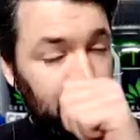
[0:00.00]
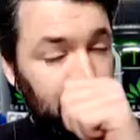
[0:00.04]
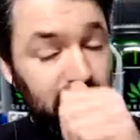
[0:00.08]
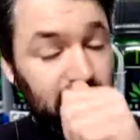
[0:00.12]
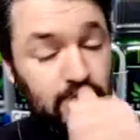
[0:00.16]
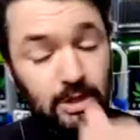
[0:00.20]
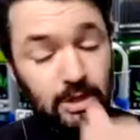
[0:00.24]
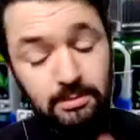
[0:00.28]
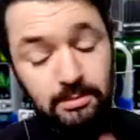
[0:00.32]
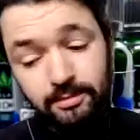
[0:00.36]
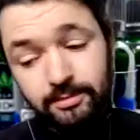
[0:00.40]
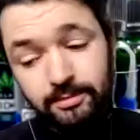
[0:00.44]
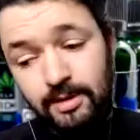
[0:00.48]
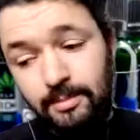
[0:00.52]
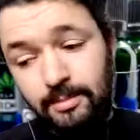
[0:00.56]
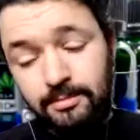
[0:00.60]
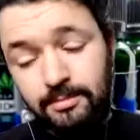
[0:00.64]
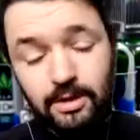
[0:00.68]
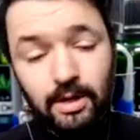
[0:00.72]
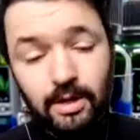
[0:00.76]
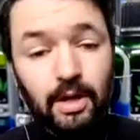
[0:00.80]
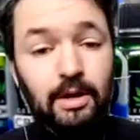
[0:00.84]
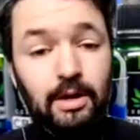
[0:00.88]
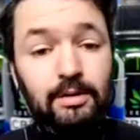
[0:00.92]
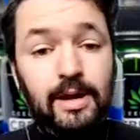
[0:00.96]
coming from
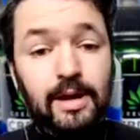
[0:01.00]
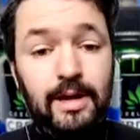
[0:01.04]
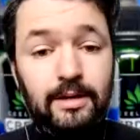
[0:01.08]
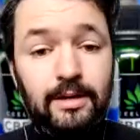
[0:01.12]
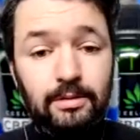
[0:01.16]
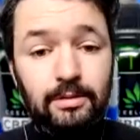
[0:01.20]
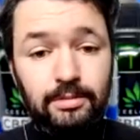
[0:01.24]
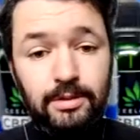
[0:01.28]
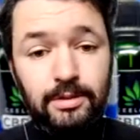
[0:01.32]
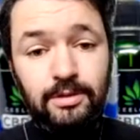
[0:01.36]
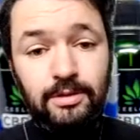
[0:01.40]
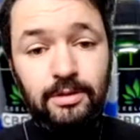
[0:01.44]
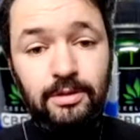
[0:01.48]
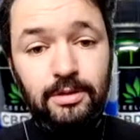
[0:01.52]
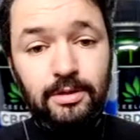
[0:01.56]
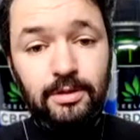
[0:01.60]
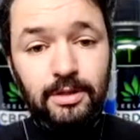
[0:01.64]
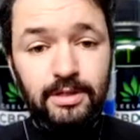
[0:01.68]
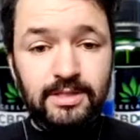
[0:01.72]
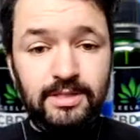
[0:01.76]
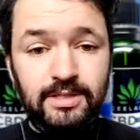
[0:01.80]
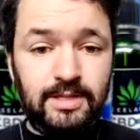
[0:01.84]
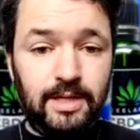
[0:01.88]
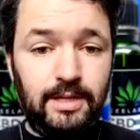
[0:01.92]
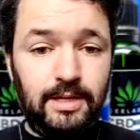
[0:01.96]
Colorado in the
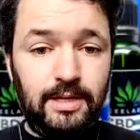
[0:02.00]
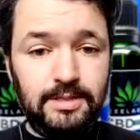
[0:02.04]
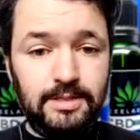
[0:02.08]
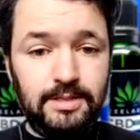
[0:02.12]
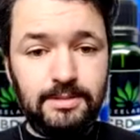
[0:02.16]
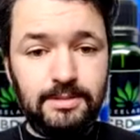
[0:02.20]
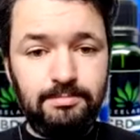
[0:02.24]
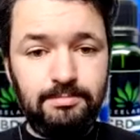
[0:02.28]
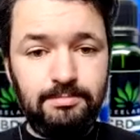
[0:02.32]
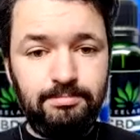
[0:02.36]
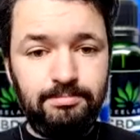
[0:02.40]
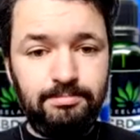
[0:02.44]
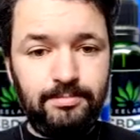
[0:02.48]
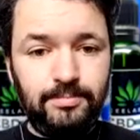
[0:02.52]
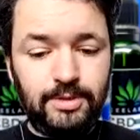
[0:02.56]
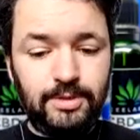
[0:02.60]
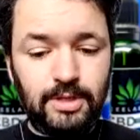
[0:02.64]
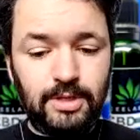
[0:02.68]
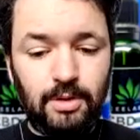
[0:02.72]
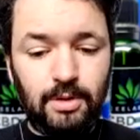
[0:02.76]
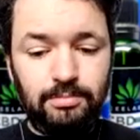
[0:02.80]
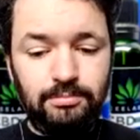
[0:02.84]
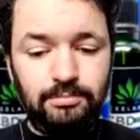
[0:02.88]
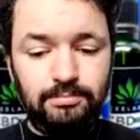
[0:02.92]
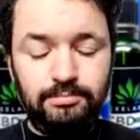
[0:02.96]
United States.
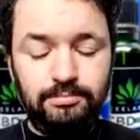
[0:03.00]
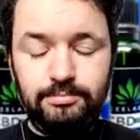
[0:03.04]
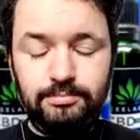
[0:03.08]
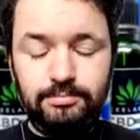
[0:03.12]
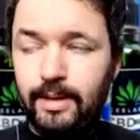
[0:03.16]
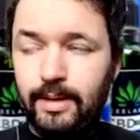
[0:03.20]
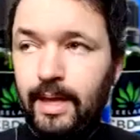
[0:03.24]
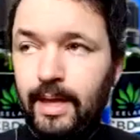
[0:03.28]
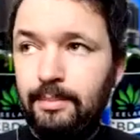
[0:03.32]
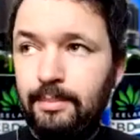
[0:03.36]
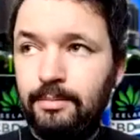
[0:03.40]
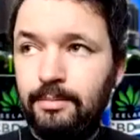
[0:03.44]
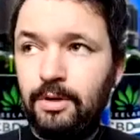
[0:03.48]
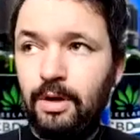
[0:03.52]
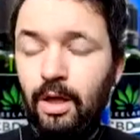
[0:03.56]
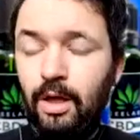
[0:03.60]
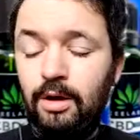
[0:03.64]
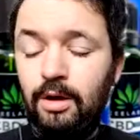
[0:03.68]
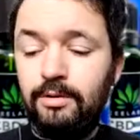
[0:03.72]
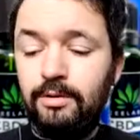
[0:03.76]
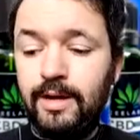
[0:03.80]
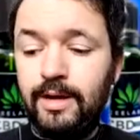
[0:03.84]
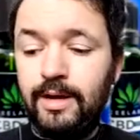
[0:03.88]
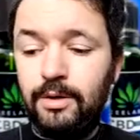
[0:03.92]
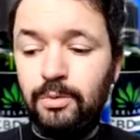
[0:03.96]
So
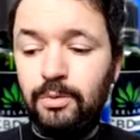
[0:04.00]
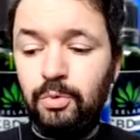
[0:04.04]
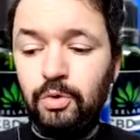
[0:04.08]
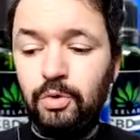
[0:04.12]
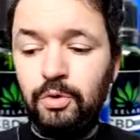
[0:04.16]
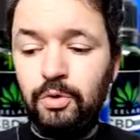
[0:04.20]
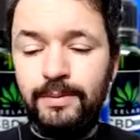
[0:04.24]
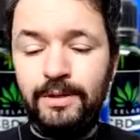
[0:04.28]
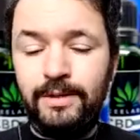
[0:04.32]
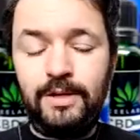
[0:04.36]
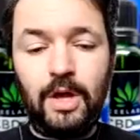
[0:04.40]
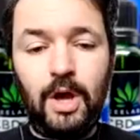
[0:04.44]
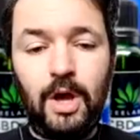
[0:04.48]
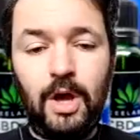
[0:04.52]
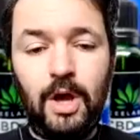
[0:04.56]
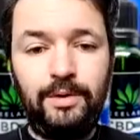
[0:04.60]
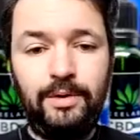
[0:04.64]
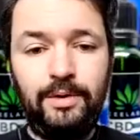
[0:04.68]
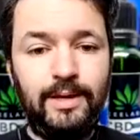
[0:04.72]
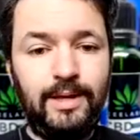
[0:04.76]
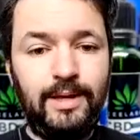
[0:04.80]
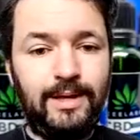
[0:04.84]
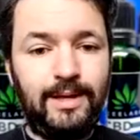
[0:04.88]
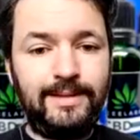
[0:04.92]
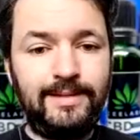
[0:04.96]
Colorado would be
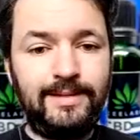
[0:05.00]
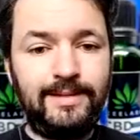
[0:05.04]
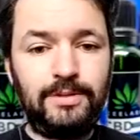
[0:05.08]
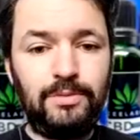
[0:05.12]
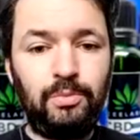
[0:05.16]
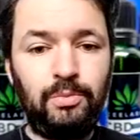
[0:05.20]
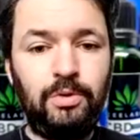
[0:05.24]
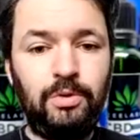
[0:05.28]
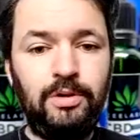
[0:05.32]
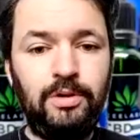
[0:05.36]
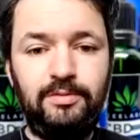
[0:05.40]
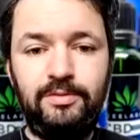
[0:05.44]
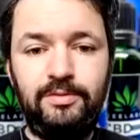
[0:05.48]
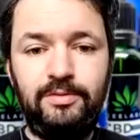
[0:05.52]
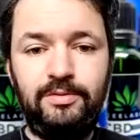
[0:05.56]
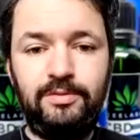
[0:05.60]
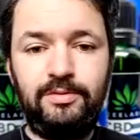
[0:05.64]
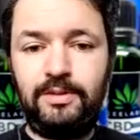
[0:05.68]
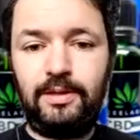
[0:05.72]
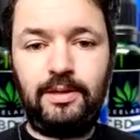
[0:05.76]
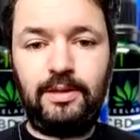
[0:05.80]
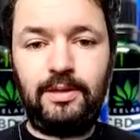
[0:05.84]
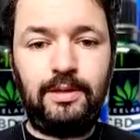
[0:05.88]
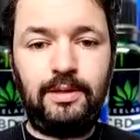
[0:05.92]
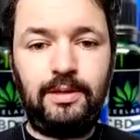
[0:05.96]
known as one of
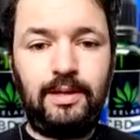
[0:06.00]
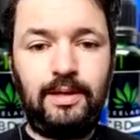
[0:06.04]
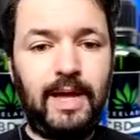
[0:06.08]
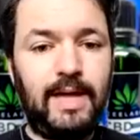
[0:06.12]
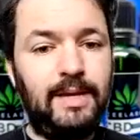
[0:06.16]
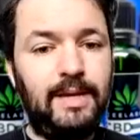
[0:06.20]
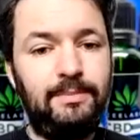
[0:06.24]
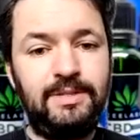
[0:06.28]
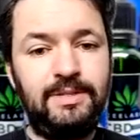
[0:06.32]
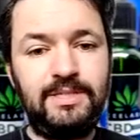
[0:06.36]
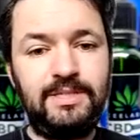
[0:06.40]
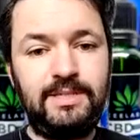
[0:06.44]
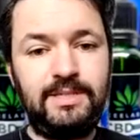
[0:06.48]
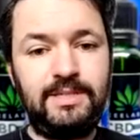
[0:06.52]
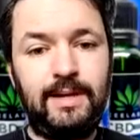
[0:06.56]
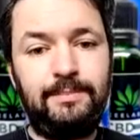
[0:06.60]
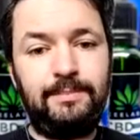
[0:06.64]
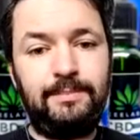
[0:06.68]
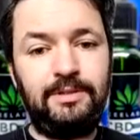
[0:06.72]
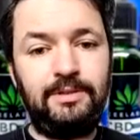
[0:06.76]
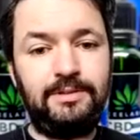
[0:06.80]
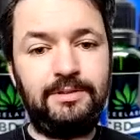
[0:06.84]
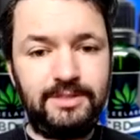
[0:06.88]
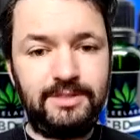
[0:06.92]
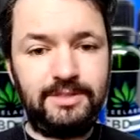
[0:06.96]
the cannabis
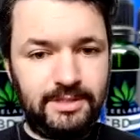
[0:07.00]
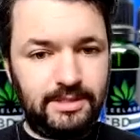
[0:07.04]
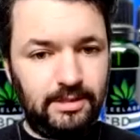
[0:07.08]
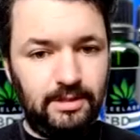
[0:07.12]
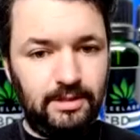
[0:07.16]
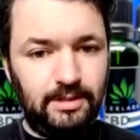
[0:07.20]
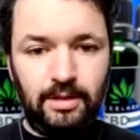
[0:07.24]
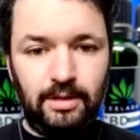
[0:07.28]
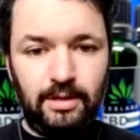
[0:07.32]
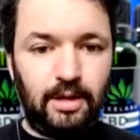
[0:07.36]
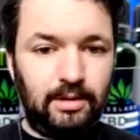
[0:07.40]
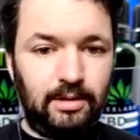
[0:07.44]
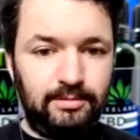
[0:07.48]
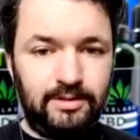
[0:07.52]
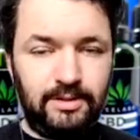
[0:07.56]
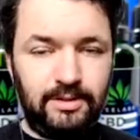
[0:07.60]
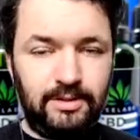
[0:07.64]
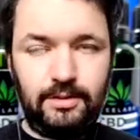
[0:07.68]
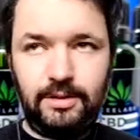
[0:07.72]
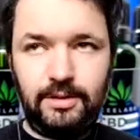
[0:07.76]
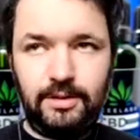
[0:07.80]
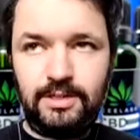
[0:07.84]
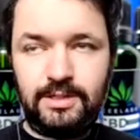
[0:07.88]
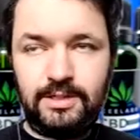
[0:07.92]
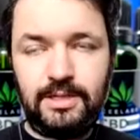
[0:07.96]
capitals of the
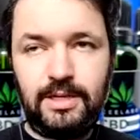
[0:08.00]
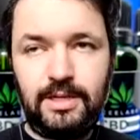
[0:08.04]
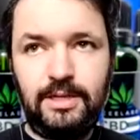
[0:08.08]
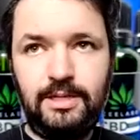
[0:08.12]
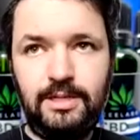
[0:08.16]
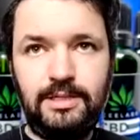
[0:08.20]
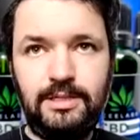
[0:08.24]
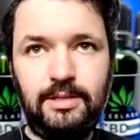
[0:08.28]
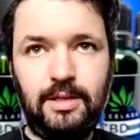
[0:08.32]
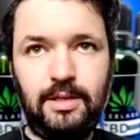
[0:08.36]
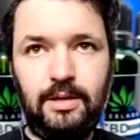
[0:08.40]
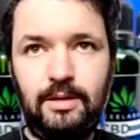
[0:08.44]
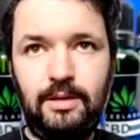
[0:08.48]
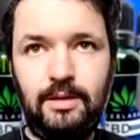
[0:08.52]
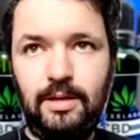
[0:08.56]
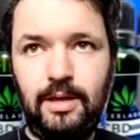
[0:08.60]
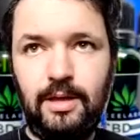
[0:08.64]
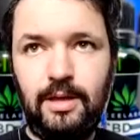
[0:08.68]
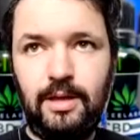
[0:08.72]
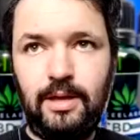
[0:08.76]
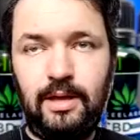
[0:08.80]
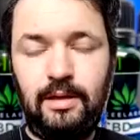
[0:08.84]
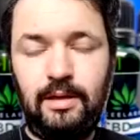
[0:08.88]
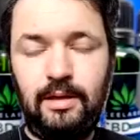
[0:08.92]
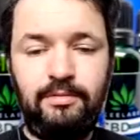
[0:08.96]
United States. They
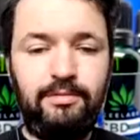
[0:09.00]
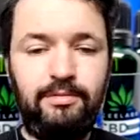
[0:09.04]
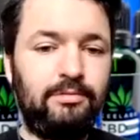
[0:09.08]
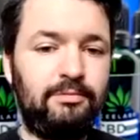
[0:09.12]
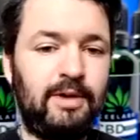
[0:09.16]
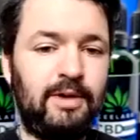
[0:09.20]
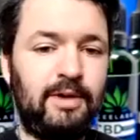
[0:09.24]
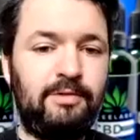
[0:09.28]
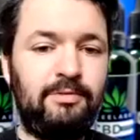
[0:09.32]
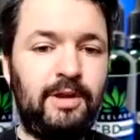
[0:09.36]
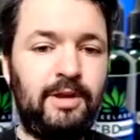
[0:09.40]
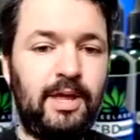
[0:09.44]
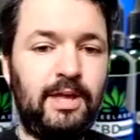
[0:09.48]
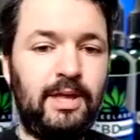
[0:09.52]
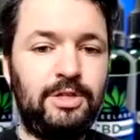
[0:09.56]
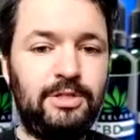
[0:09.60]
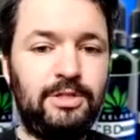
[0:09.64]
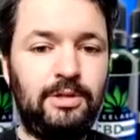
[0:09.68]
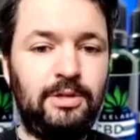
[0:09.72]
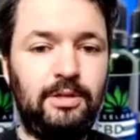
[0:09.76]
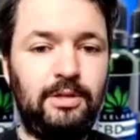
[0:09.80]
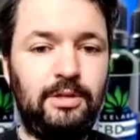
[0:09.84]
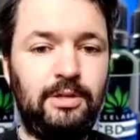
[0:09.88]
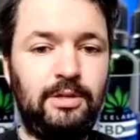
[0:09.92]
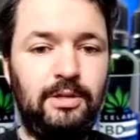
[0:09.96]
have
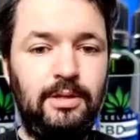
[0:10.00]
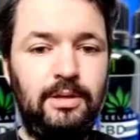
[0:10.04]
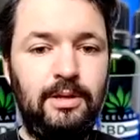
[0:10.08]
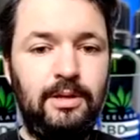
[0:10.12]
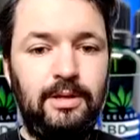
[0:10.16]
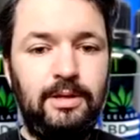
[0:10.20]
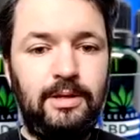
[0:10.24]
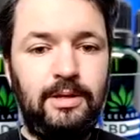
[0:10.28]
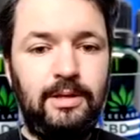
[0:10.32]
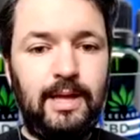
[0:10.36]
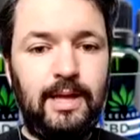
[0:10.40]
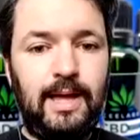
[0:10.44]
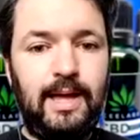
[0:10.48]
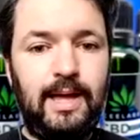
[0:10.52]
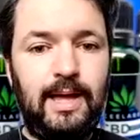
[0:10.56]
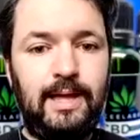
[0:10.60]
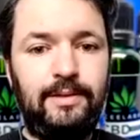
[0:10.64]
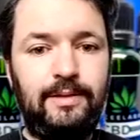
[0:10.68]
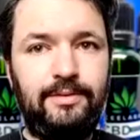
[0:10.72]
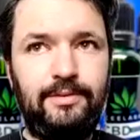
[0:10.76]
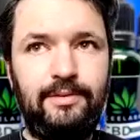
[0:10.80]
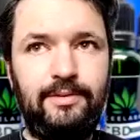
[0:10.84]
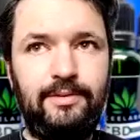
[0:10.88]
recreational and